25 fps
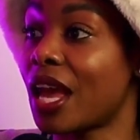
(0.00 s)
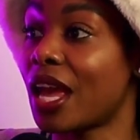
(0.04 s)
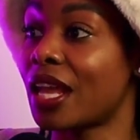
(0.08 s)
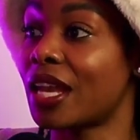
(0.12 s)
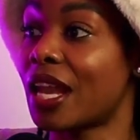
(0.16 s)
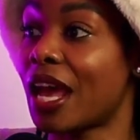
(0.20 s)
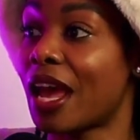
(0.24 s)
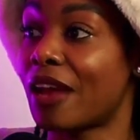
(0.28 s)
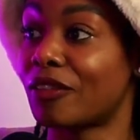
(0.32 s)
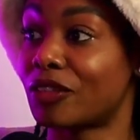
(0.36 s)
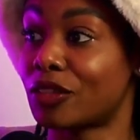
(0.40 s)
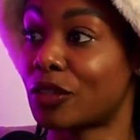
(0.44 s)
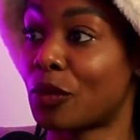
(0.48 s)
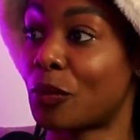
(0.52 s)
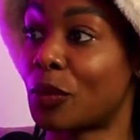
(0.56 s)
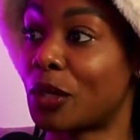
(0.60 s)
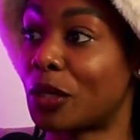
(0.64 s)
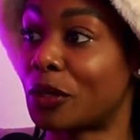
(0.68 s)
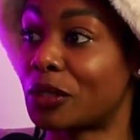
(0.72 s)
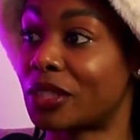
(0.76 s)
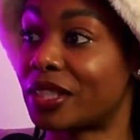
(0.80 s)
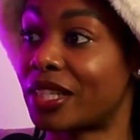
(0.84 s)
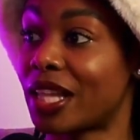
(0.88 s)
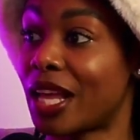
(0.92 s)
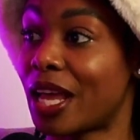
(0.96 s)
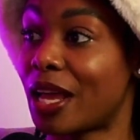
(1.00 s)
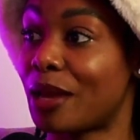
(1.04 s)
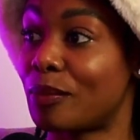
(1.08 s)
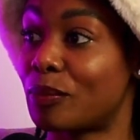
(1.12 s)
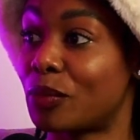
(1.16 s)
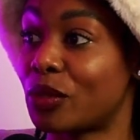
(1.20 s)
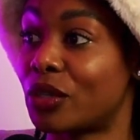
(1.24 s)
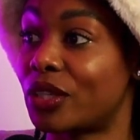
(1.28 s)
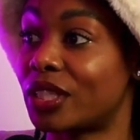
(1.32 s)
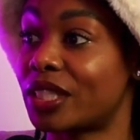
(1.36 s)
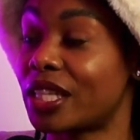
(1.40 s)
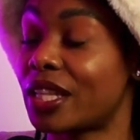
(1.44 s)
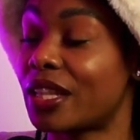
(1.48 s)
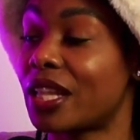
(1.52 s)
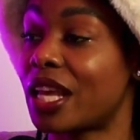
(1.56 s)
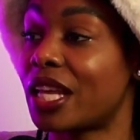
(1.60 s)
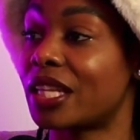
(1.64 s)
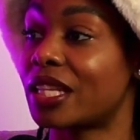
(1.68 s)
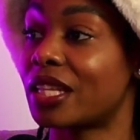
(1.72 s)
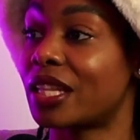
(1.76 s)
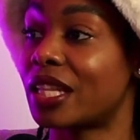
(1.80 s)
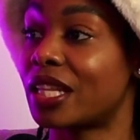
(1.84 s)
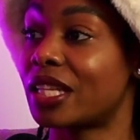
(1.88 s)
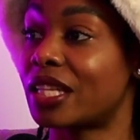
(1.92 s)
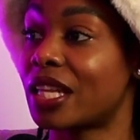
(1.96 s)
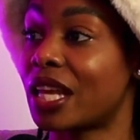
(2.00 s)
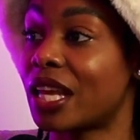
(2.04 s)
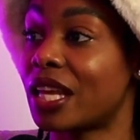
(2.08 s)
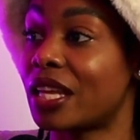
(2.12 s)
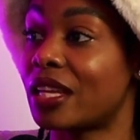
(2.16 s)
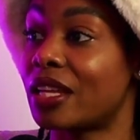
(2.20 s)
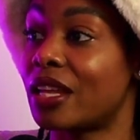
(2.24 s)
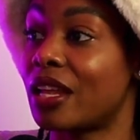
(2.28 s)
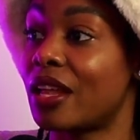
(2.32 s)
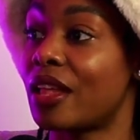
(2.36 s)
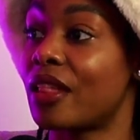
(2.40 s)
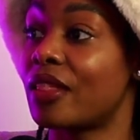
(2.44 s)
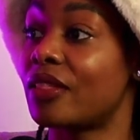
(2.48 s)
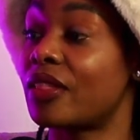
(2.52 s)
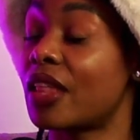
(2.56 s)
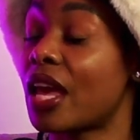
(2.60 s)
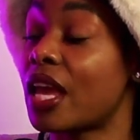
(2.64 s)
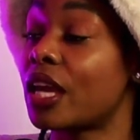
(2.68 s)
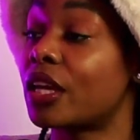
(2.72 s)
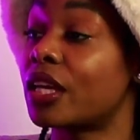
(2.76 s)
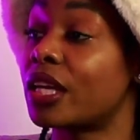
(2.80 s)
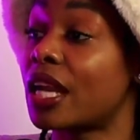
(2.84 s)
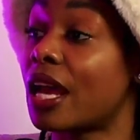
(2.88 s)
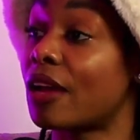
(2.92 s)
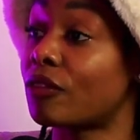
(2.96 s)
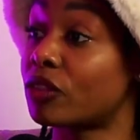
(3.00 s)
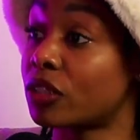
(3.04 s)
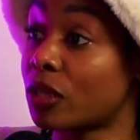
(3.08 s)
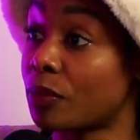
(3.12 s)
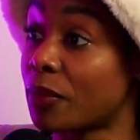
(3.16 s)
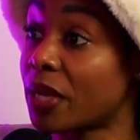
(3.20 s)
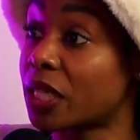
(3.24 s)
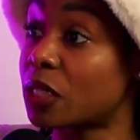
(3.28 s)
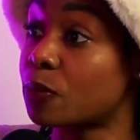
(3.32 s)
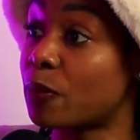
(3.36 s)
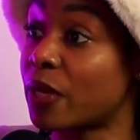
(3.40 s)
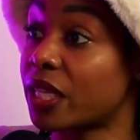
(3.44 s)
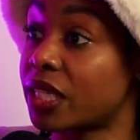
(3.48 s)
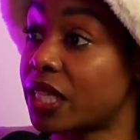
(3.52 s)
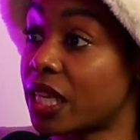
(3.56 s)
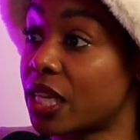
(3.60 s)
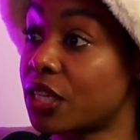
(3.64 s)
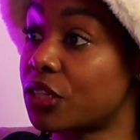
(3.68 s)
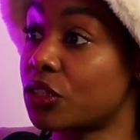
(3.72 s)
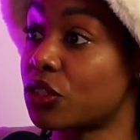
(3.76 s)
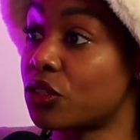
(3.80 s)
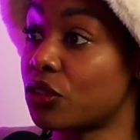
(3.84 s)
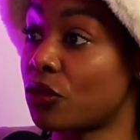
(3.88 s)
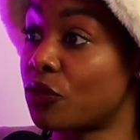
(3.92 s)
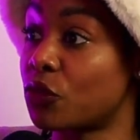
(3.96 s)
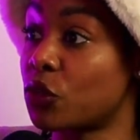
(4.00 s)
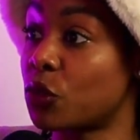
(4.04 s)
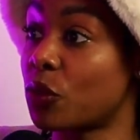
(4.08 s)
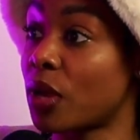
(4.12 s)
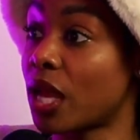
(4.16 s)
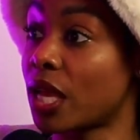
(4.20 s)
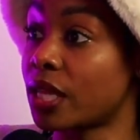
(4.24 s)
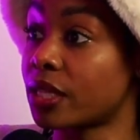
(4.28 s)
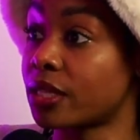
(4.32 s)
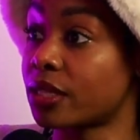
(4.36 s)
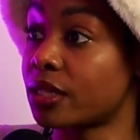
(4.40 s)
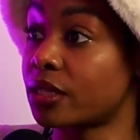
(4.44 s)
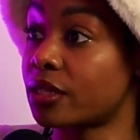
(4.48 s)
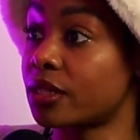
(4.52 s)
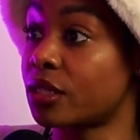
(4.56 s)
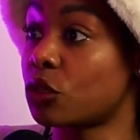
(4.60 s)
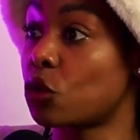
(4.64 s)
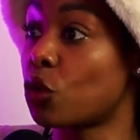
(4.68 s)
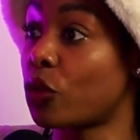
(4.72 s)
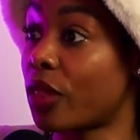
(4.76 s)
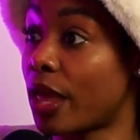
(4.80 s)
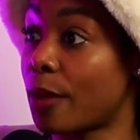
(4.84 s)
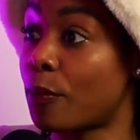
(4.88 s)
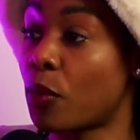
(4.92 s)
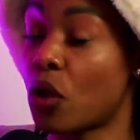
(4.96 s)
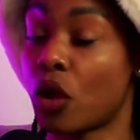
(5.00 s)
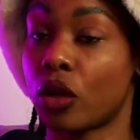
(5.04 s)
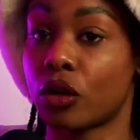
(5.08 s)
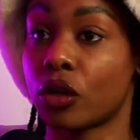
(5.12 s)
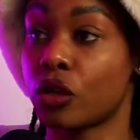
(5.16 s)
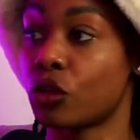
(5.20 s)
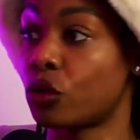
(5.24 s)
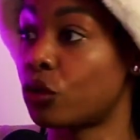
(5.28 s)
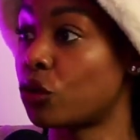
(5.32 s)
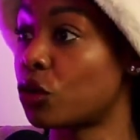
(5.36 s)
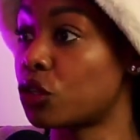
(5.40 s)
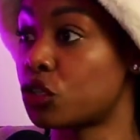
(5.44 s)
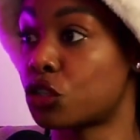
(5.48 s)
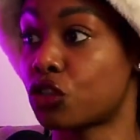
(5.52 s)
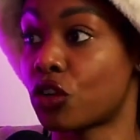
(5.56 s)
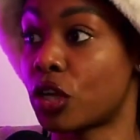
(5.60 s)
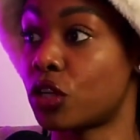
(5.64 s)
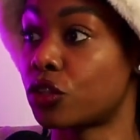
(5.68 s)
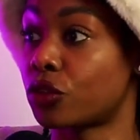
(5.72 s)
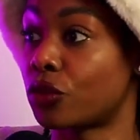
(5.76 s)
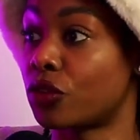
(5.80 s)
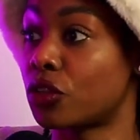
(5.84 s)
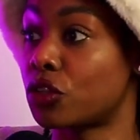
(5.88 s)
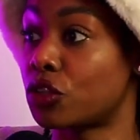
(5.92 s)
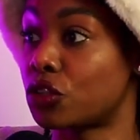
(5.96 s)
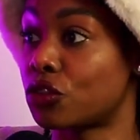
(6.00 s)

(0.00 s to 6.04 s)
and have someone else there, because at the end of the day, they're going to have some expectations of you as you're their partner. You're not a stranger on